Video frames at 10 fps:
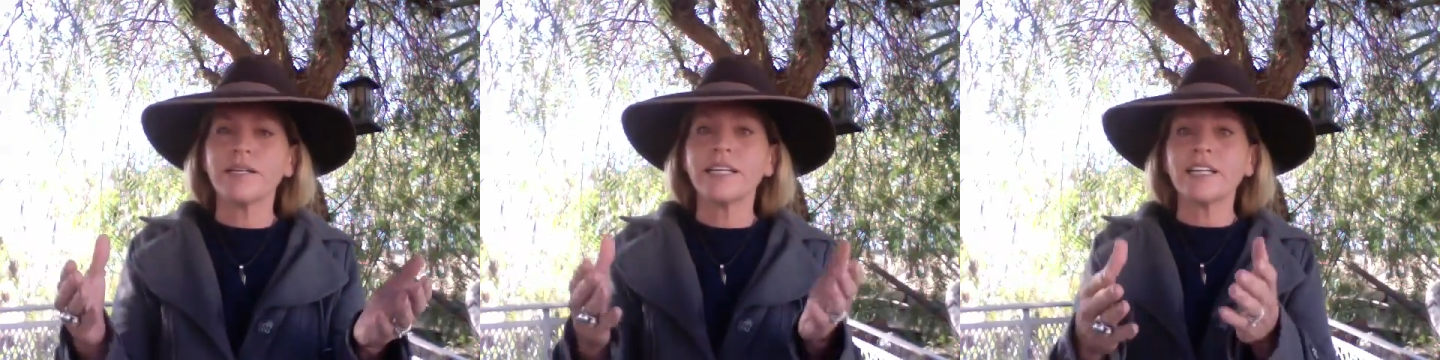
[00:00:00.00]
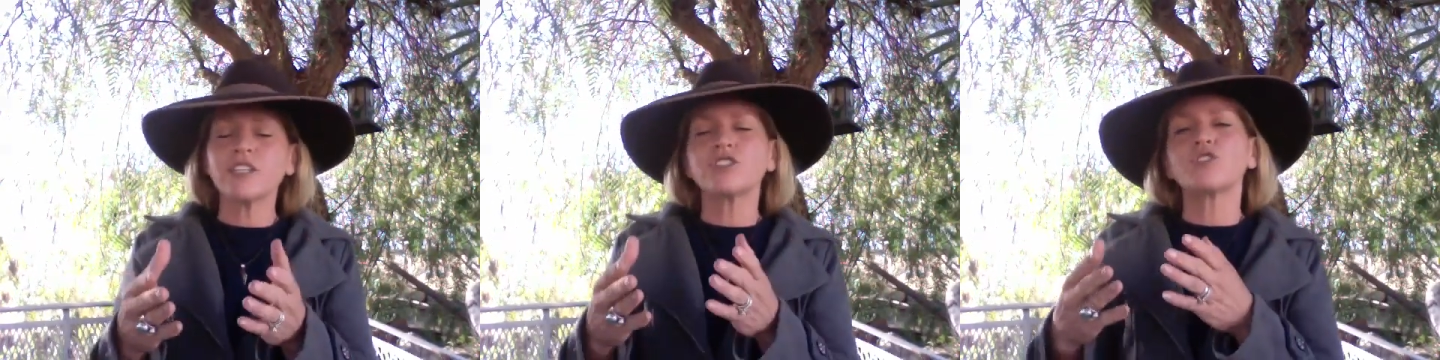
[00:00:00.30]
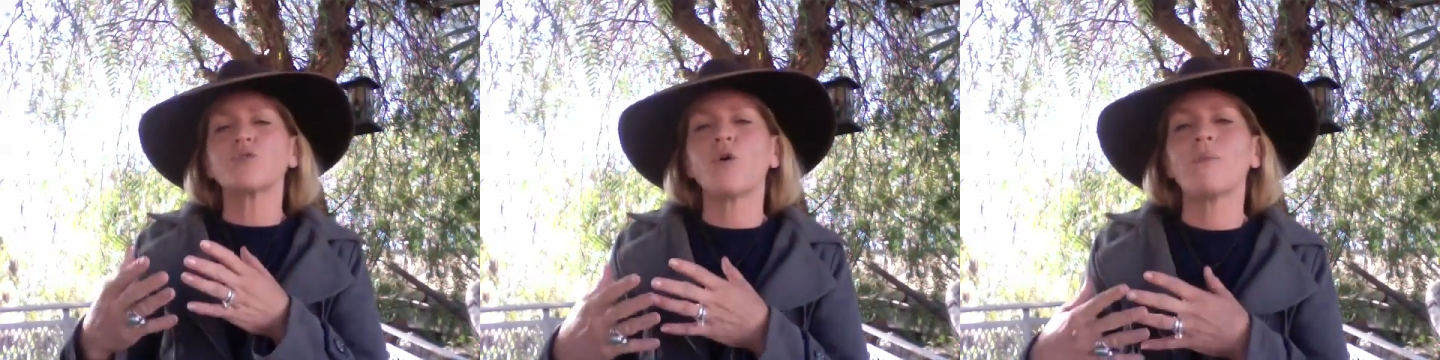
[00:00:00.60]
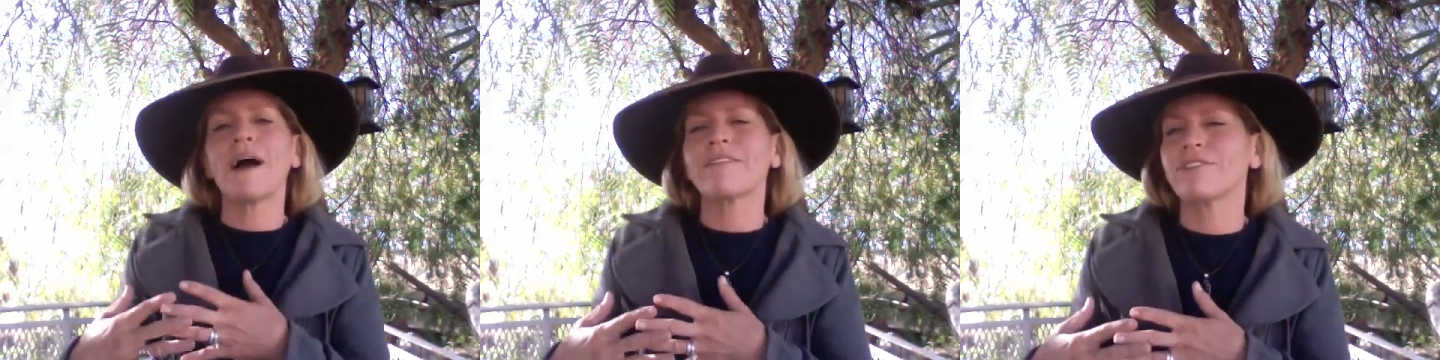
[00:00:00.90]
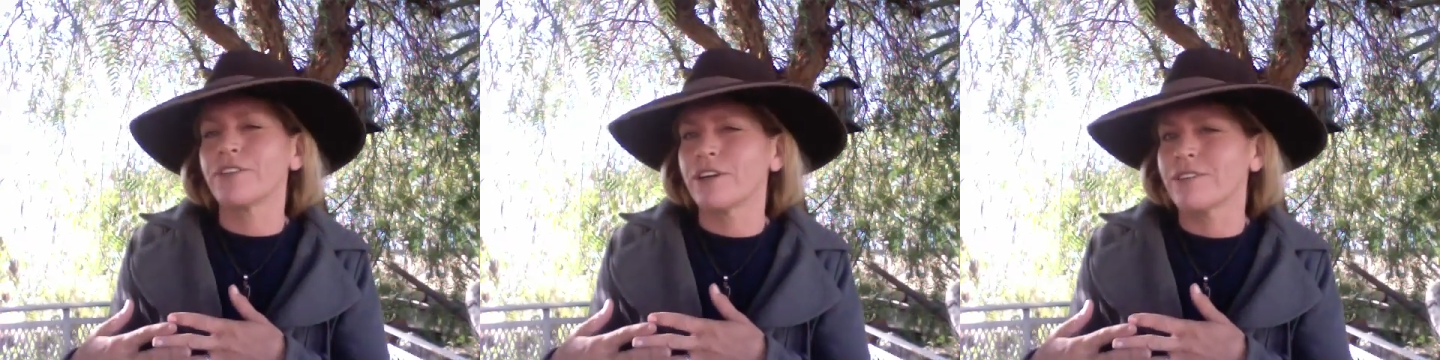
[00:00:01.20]
get control back
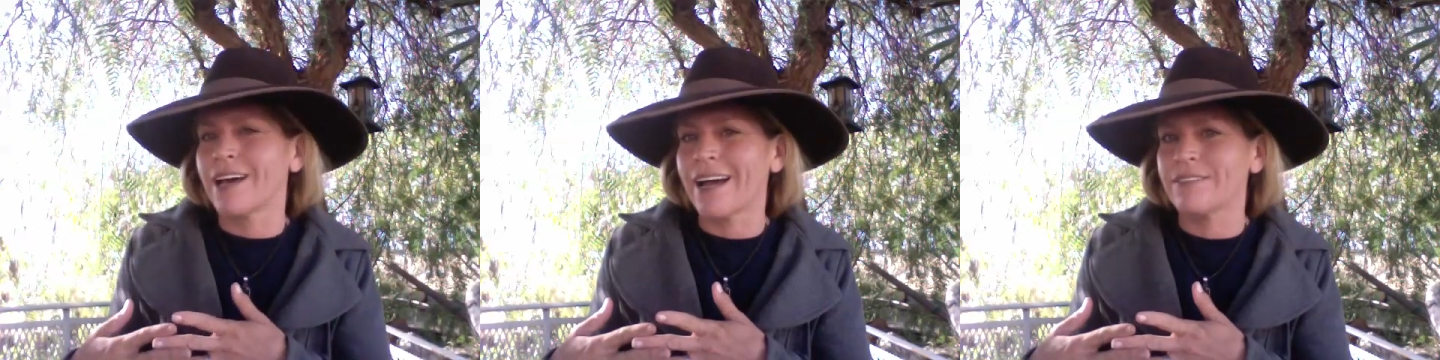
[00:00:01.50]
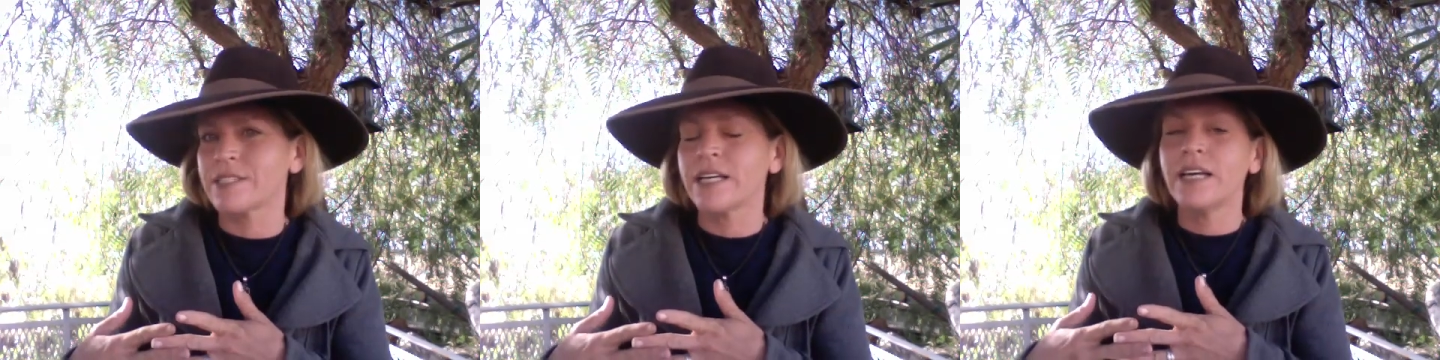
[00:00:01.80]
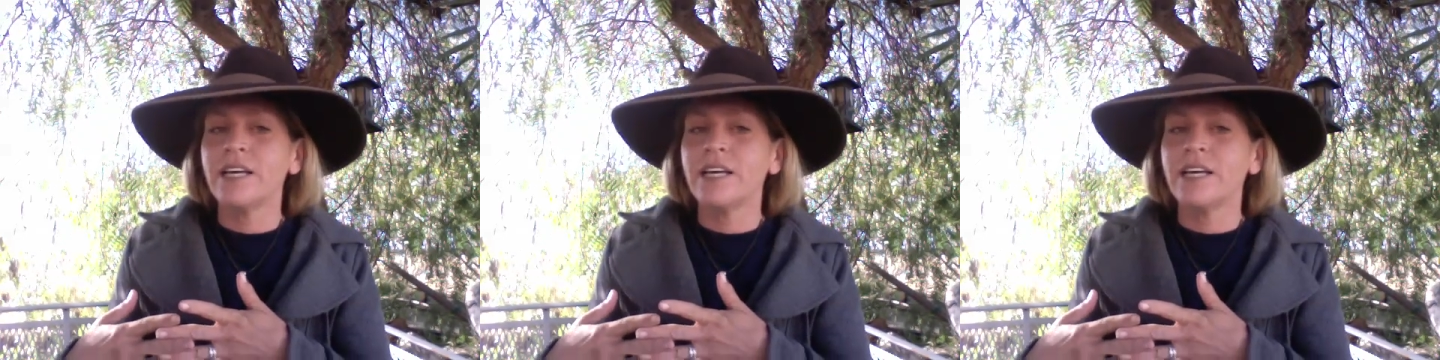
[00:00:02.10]
for their lives.